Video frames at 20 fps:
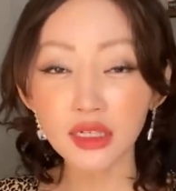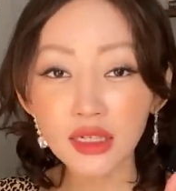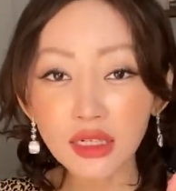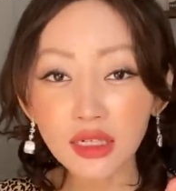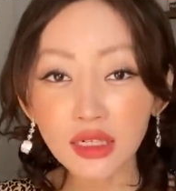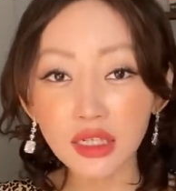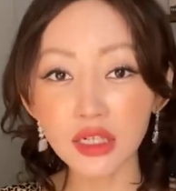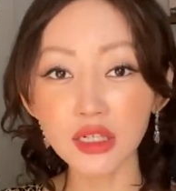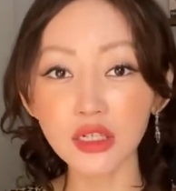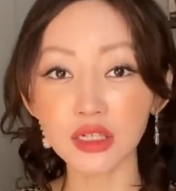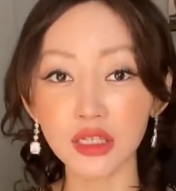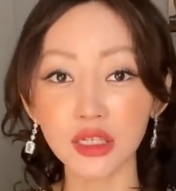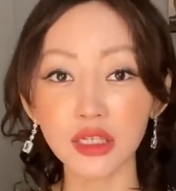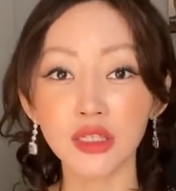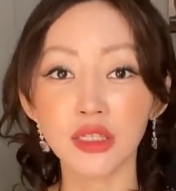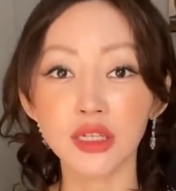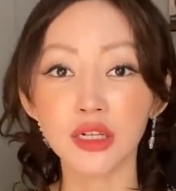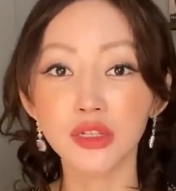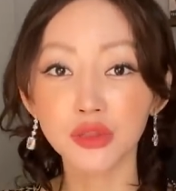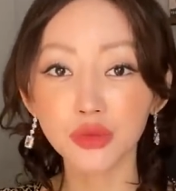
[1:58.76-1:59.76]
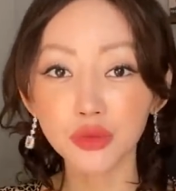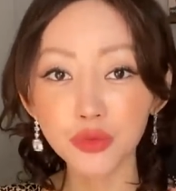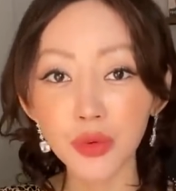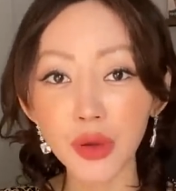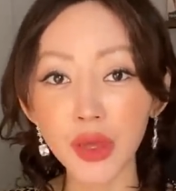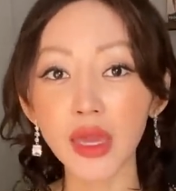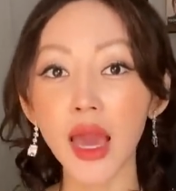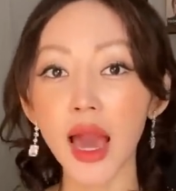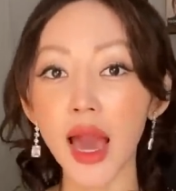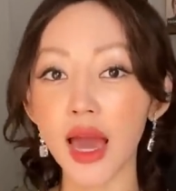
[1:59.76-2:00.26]
clearly there's a
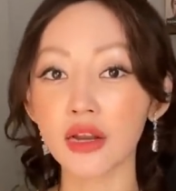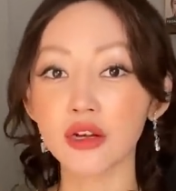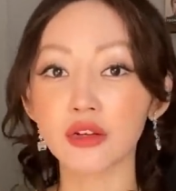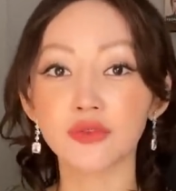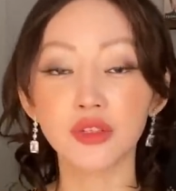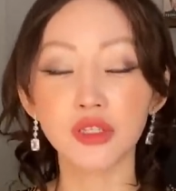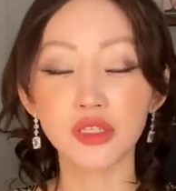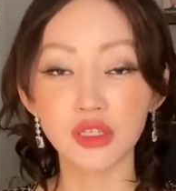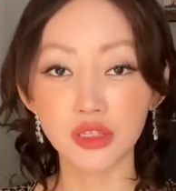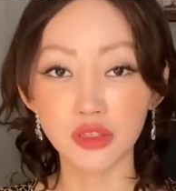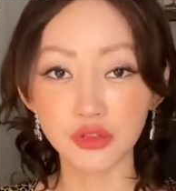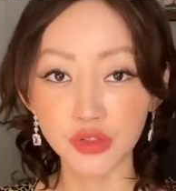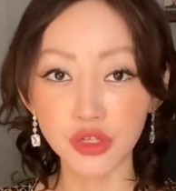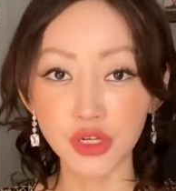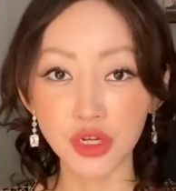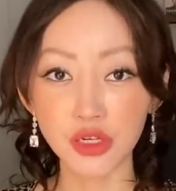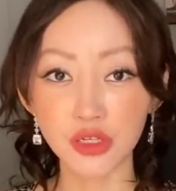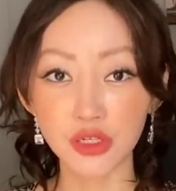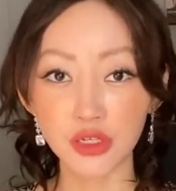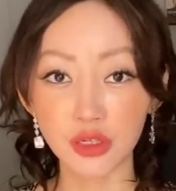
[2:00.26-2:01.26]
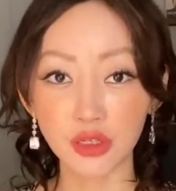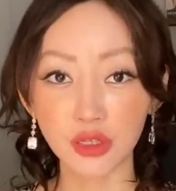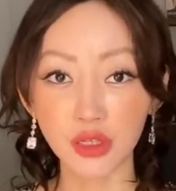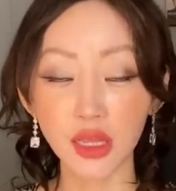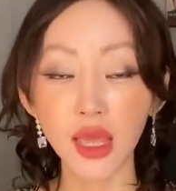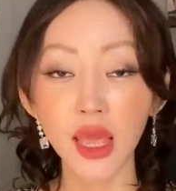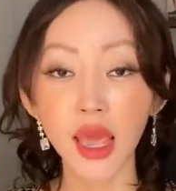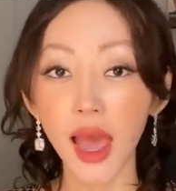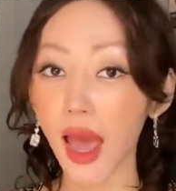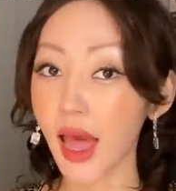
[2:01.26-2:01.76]
way out of this situation,
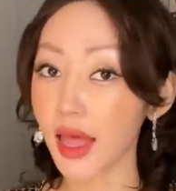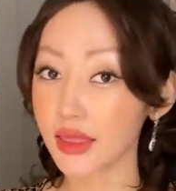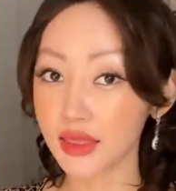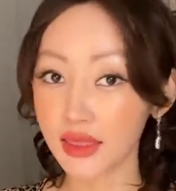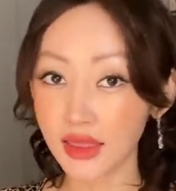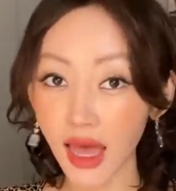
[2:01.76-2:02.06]
and